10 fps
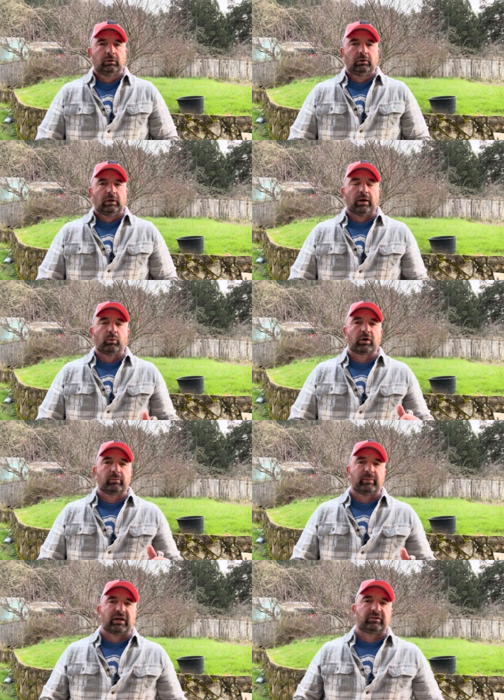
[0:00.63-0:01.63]
Hi,
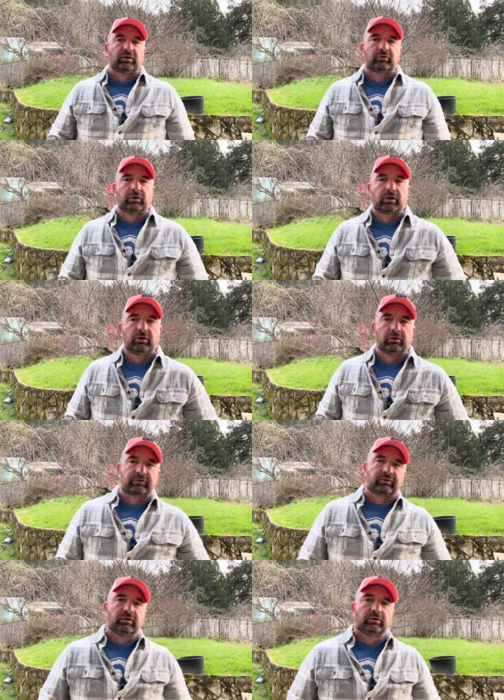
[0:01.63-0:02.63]
welcome back to Outdoor Gear and
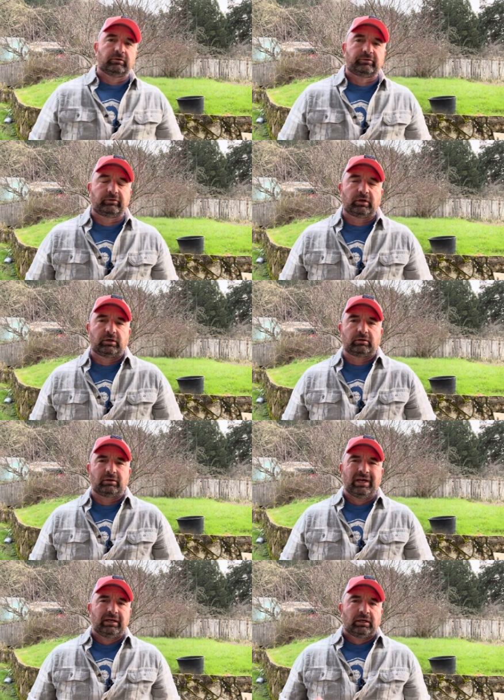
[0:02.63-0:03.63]
Skills. I
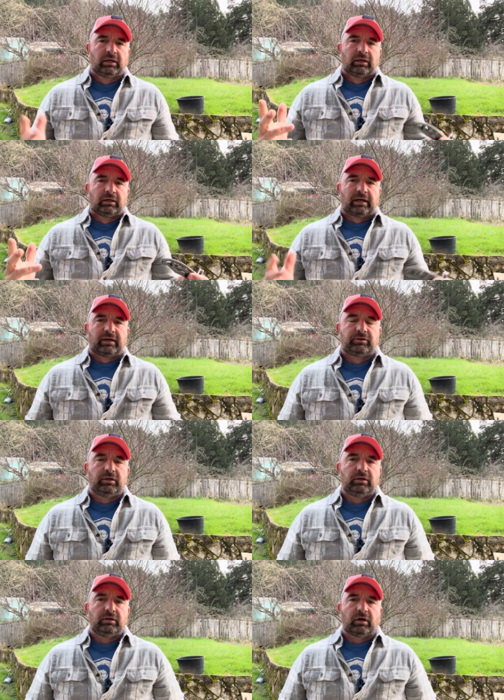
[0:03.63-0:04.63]
had
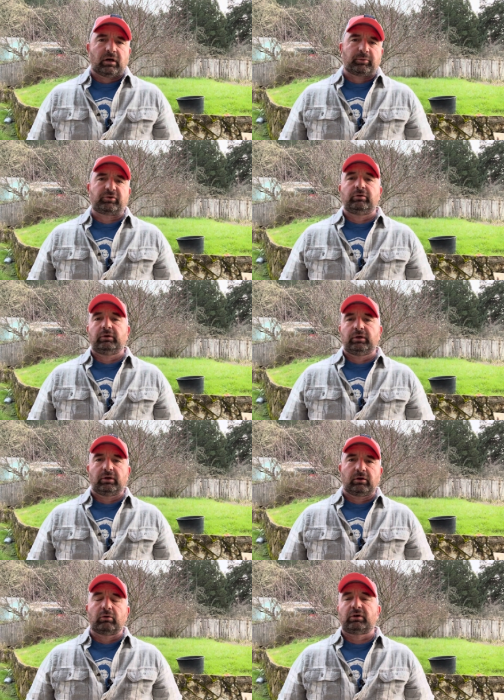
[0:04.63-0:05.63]
the opportunity
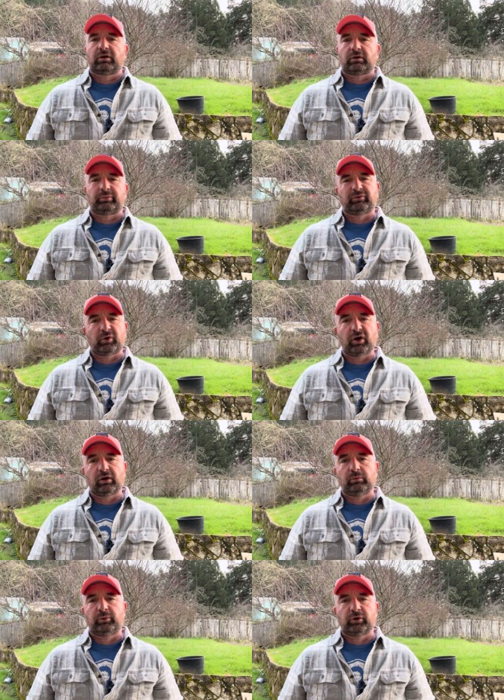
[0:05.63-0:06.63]
to go cut up some
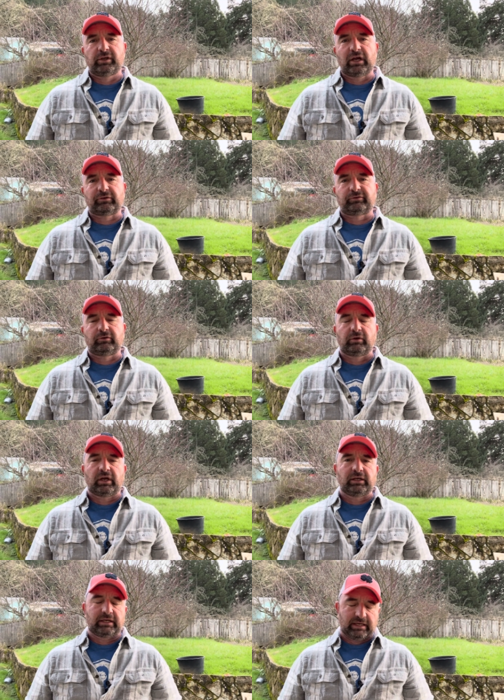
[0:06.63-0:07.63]
cardboard
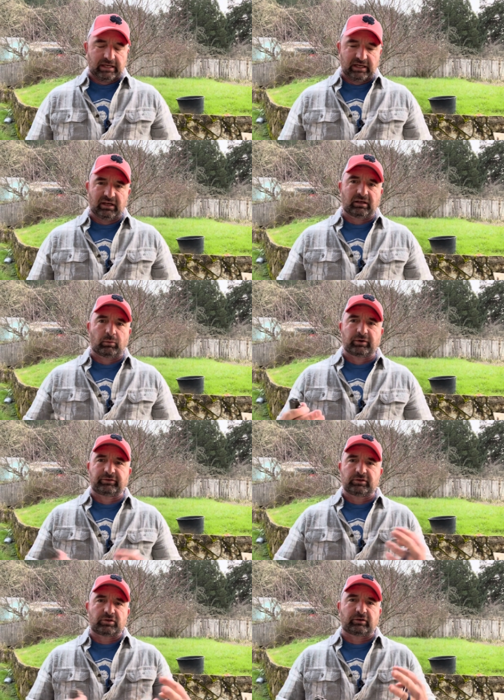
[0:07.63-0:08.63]
yesterday, and I
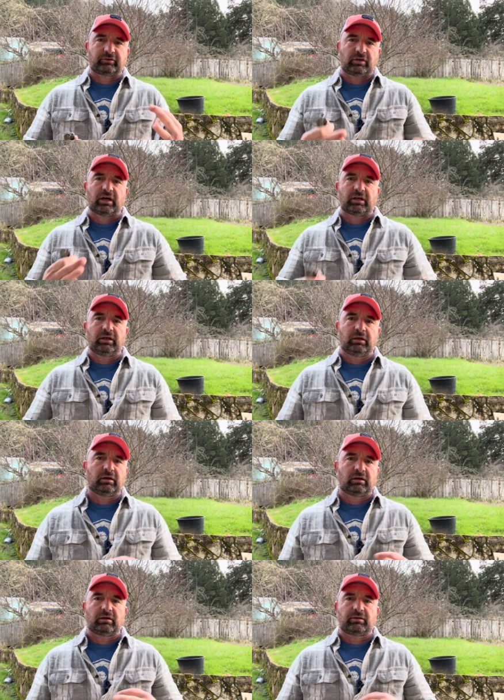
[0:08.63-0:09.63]
wasn't just cutting
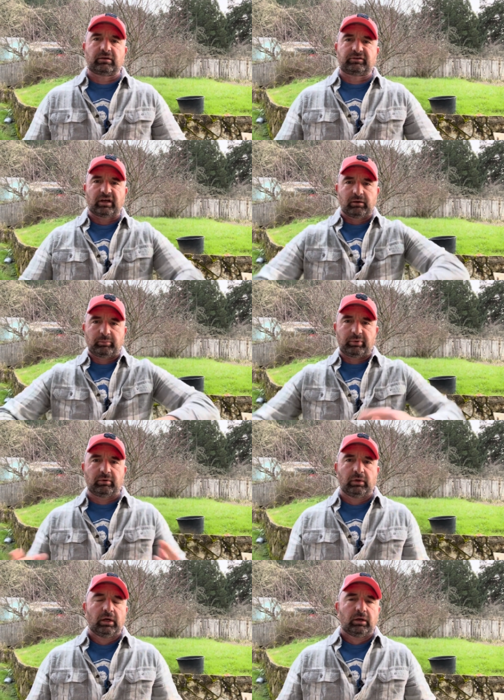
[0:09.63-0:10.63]
the tape,
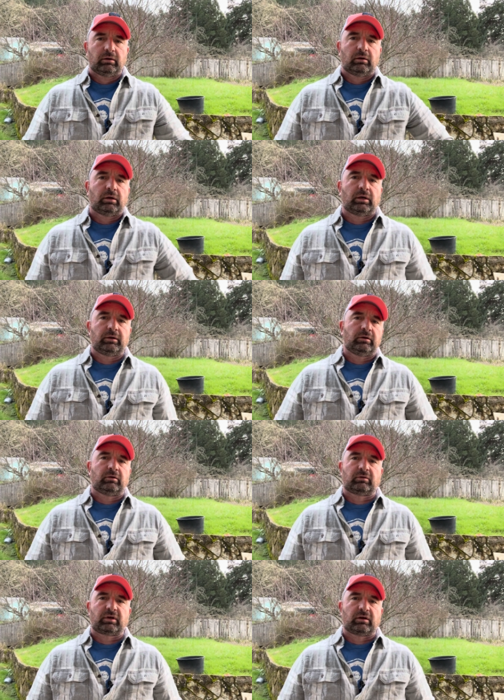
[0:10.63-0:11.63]

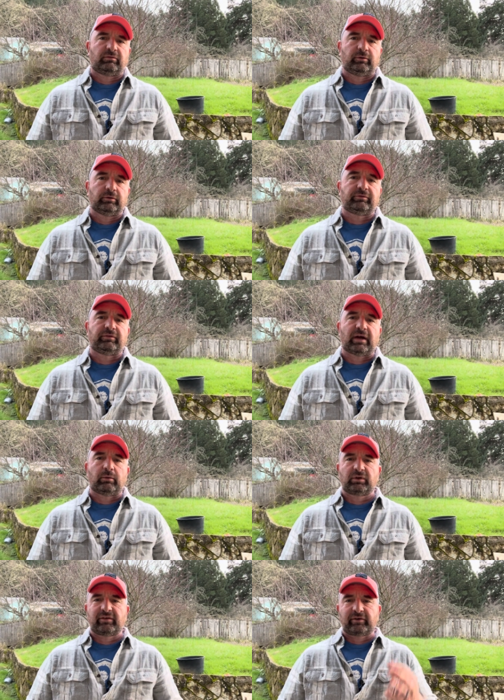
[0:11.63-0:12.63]
to kind of fold it flat,
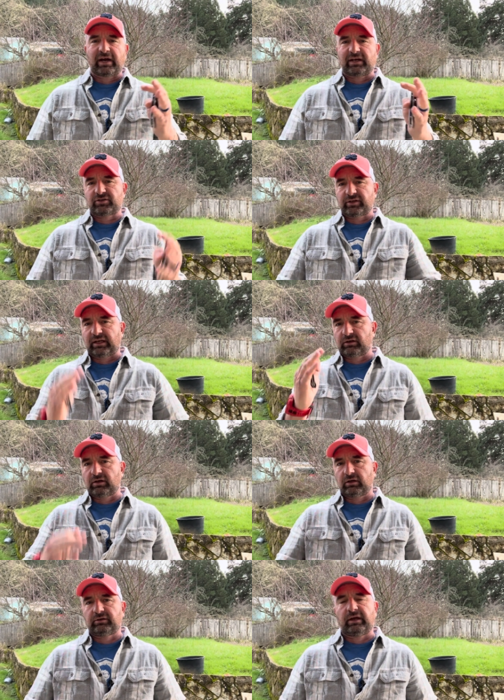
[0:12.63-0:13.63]
whatever. I actually had to
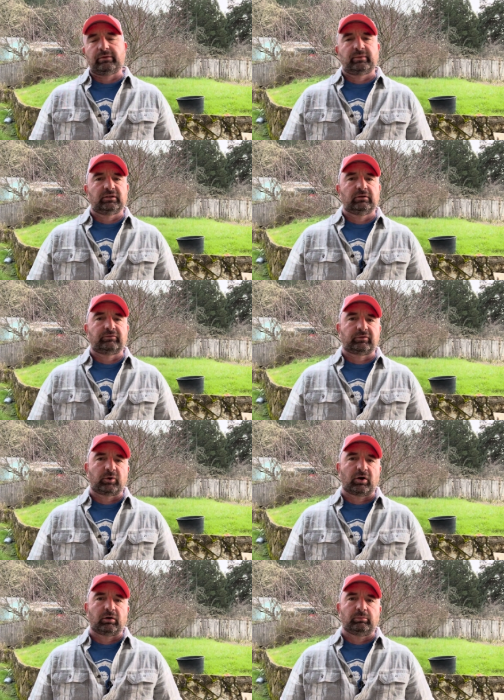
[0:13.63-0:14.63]
cut down the middle of some
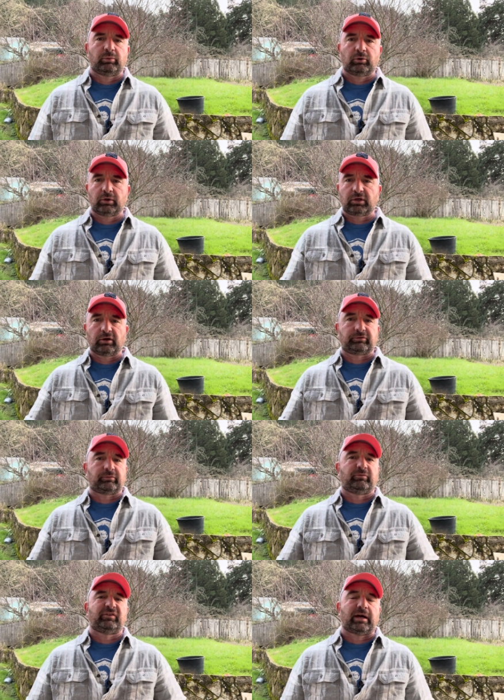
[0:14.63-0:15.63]
cardboard, cut
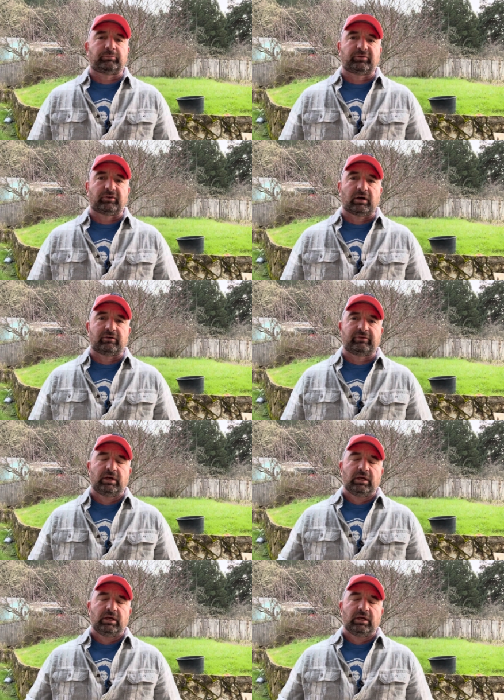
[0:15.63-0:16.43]
some flaps off,